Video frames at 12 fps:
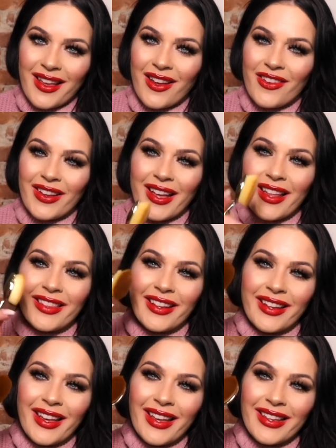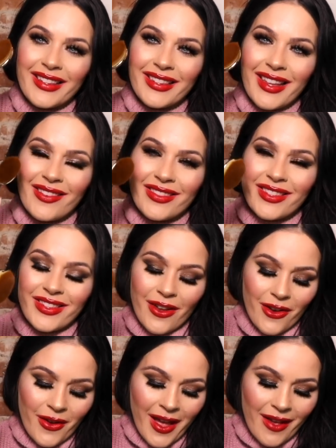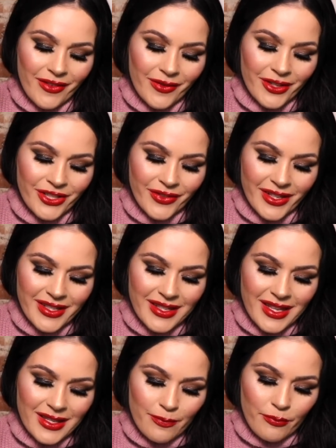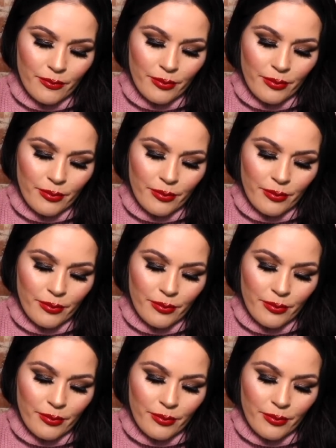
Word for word: Oh my God, look guys, I'm so happy. Which one is this?